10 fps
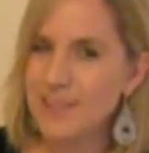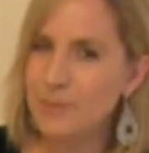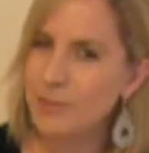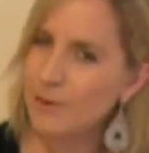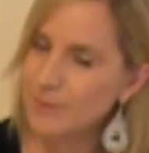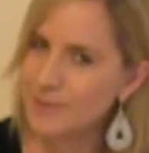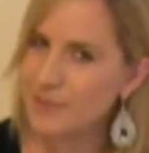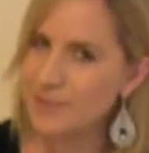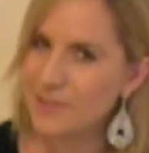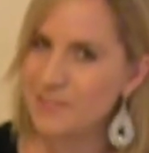you're probably
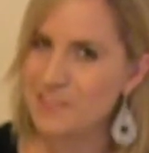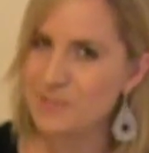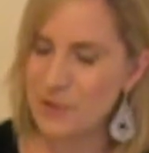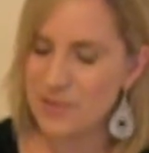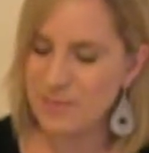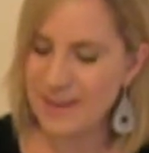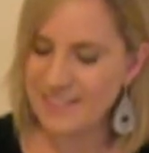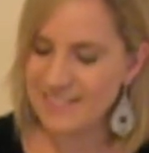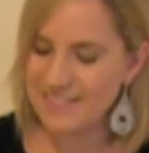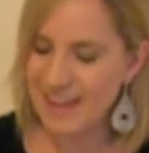not going to smell the
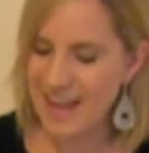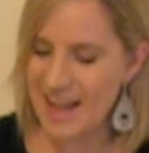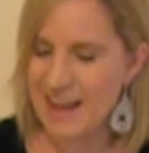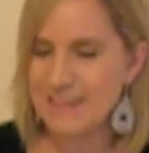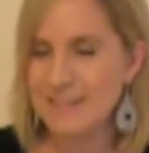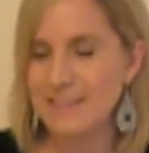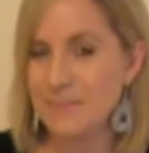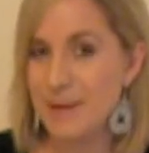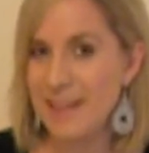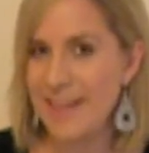best, so
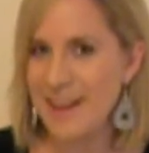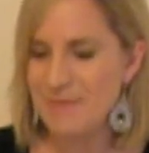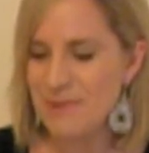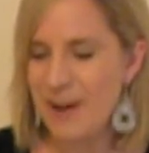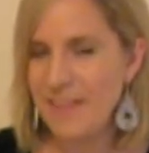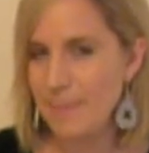just bear that in mind.